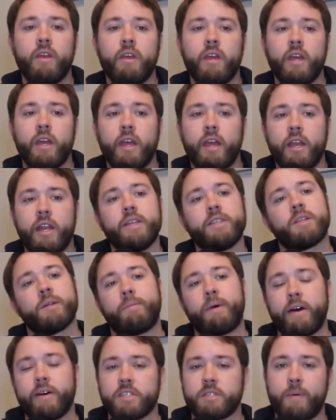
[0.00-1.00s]
it is
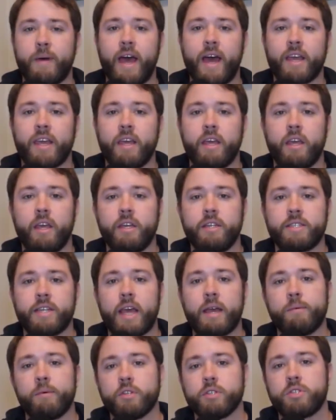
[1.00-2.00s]
a bounce back. He's
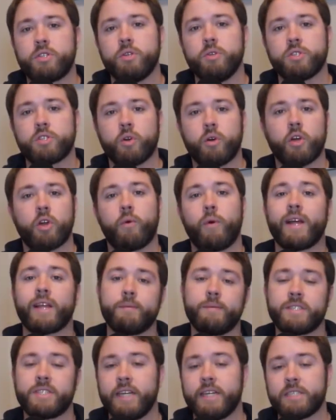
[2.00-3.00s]
able to sort of
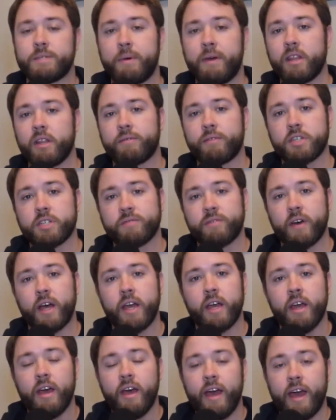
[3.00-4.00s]
correct the mistakes he made in the first
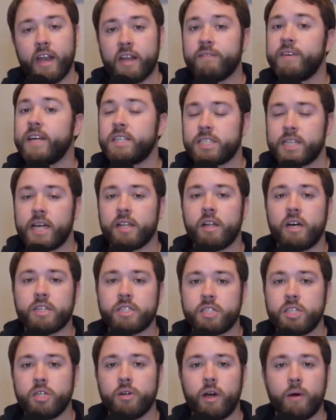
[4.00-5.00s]
fight and avenge that
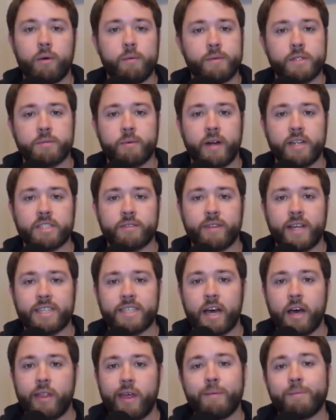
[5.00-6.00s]
loss too. I wouldn't be surprised if
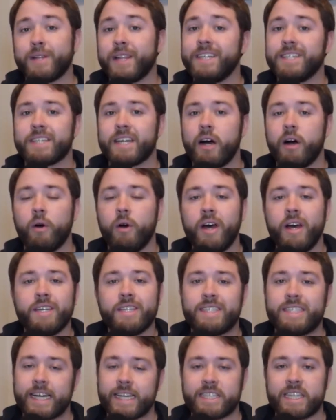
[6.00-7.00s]
that's how that plays out
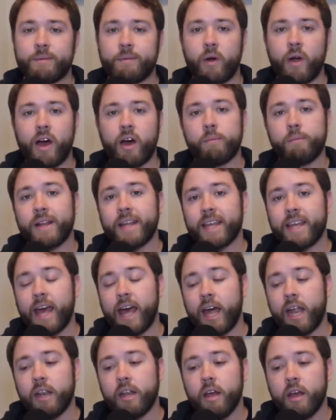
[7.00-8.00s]
second time around. But
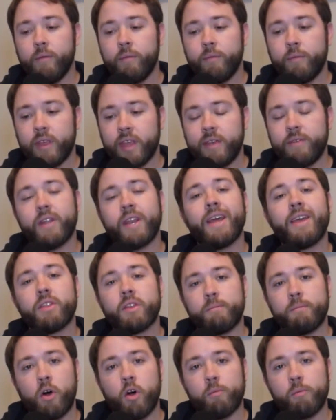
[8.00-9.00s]
again, even
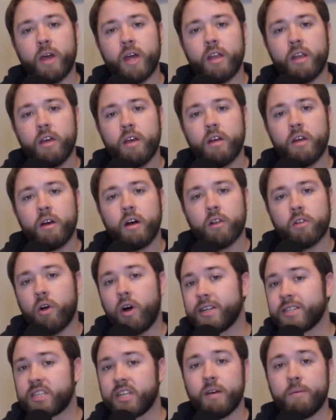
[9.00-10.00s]
in the moment, a
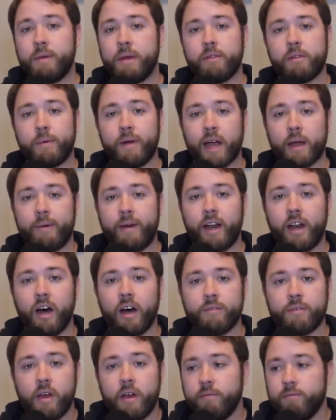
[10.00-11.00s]
loss to Khabib
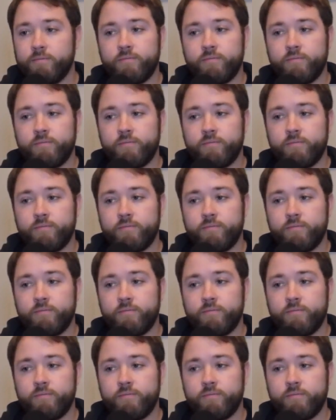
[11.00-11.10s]
Nurmagomedov,